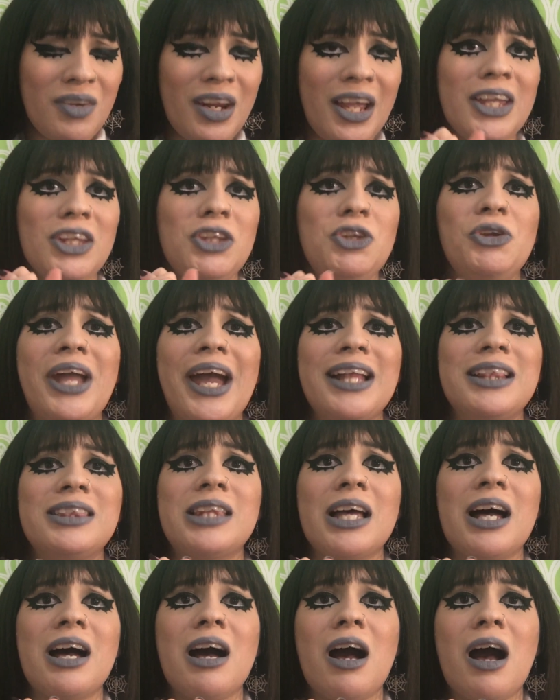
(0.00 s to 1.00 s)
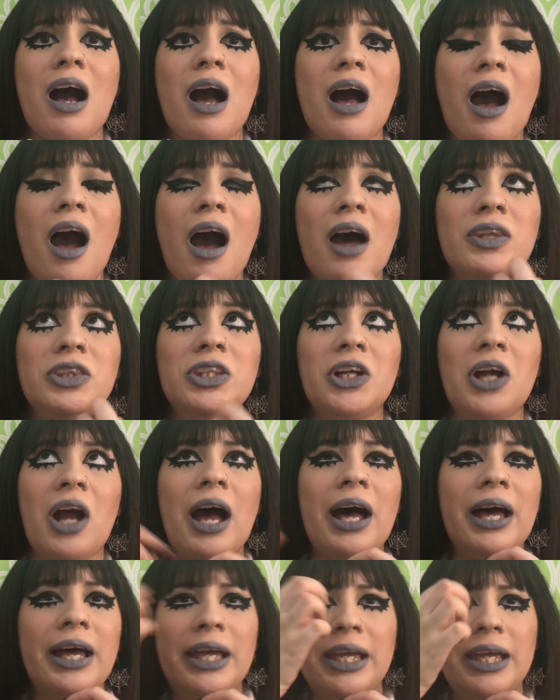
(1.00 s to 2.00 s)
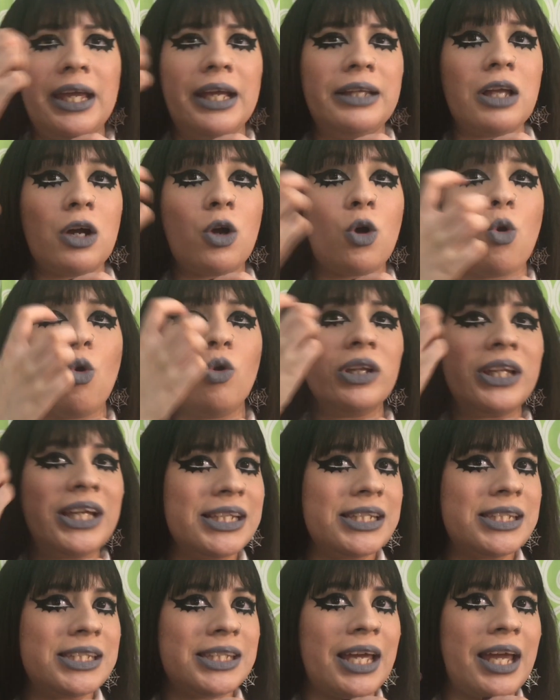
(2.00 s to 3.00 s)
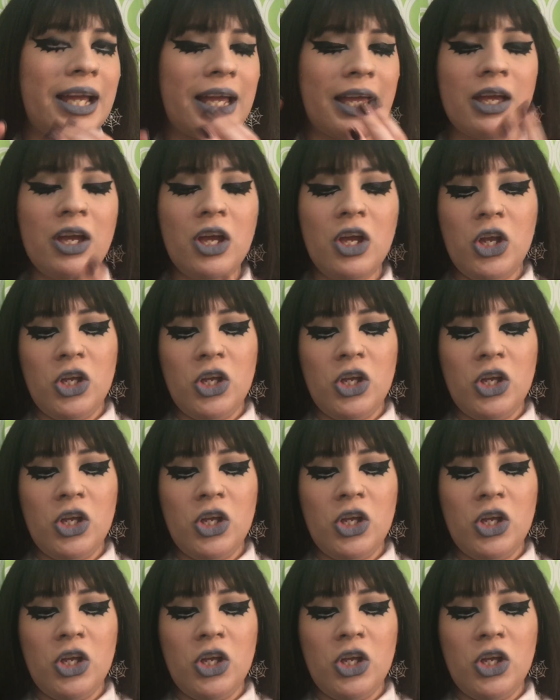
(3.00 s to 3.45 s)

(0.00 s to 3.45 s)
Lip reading: you get the under eye, the cooling stick,